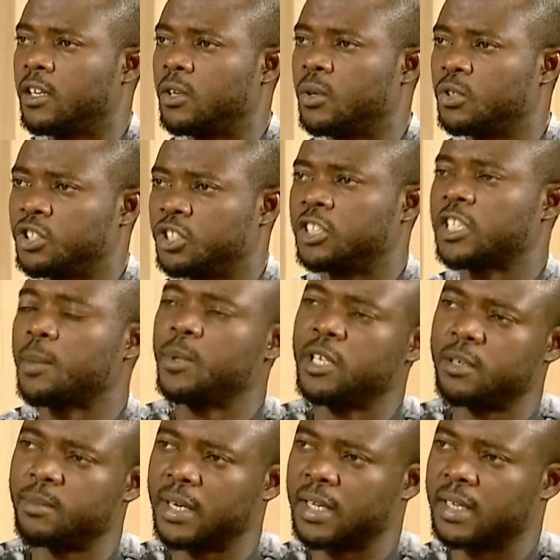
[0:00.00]
sharply
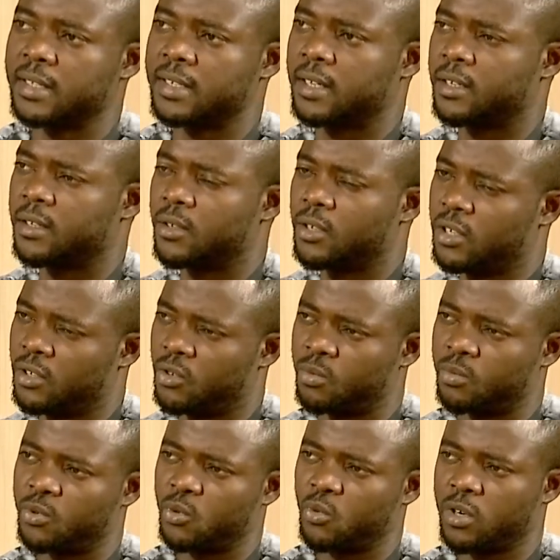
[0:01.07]
demarcated,
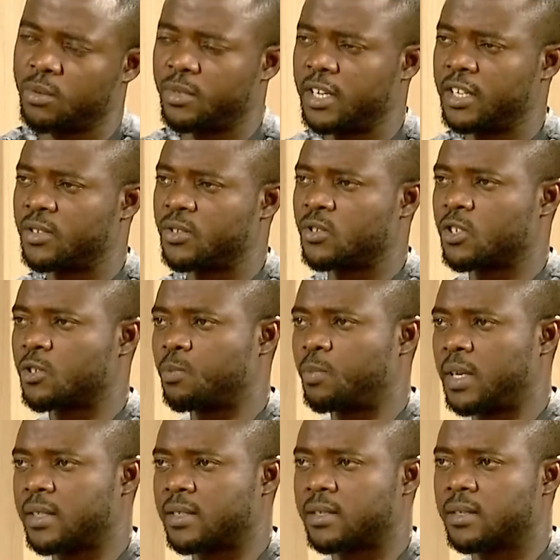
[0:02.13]
one begin to
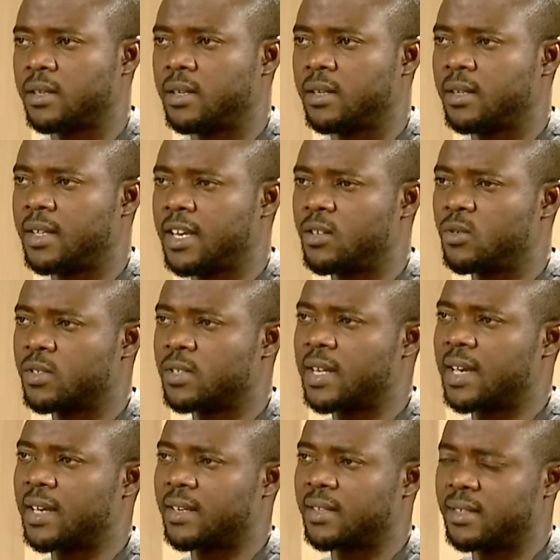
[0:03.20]
suspect that it looks
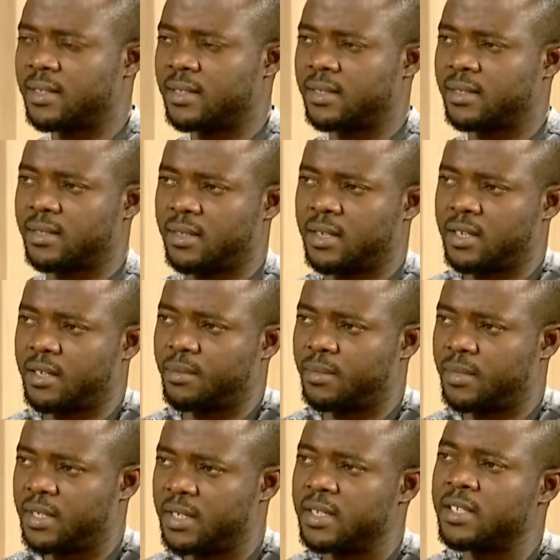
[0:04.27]
like it's a
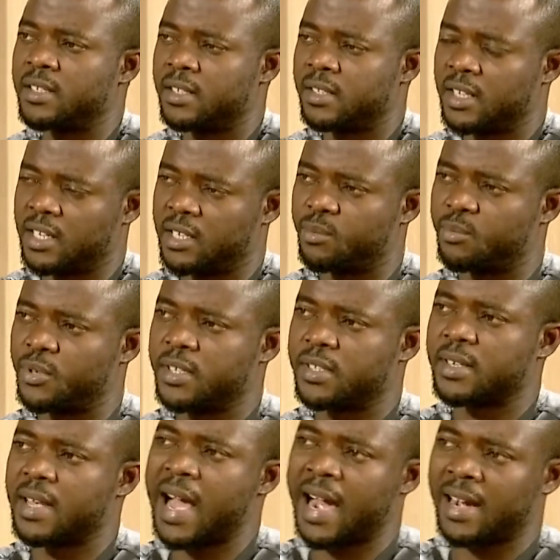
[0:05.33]

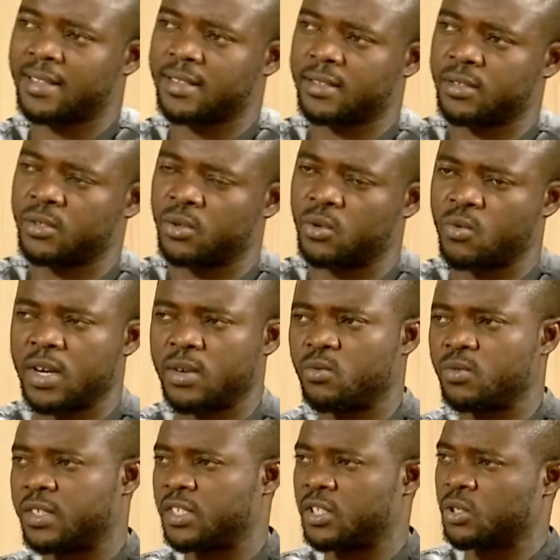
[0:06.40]
deliberate act. So when we
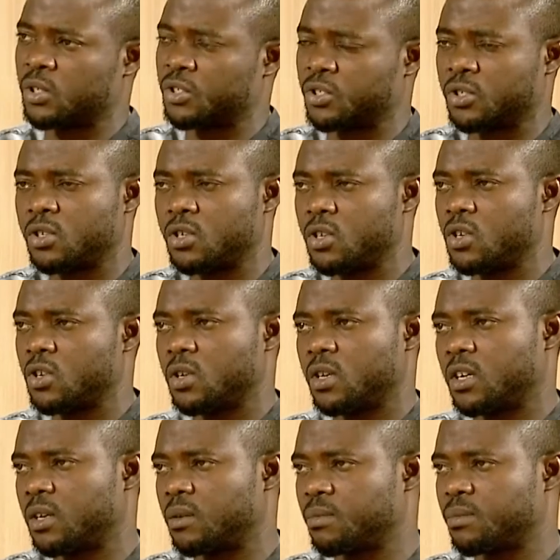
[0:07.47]
see such,
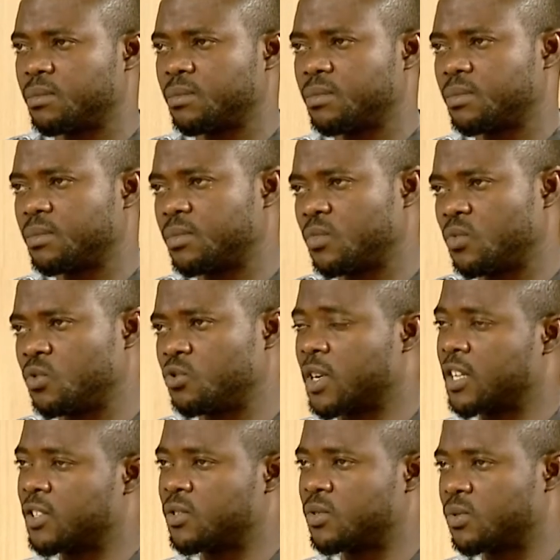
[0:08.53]
we try
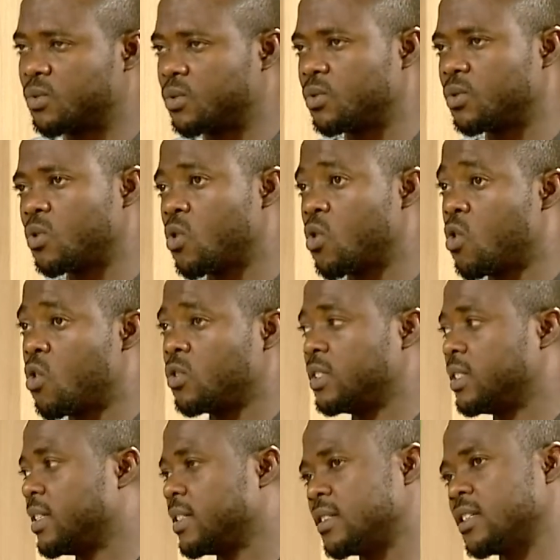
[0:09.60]
to call the
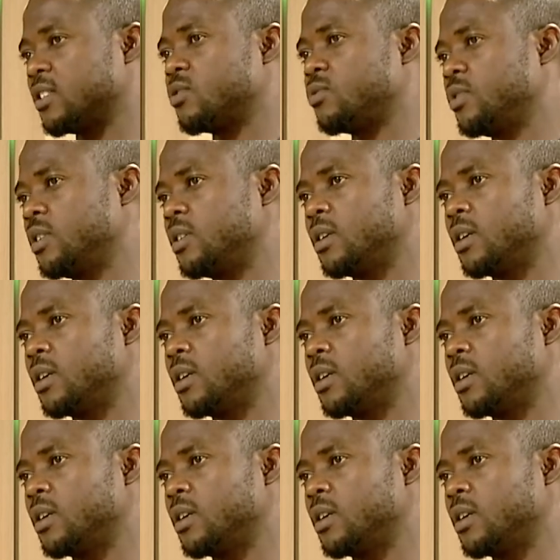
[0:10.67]
necessary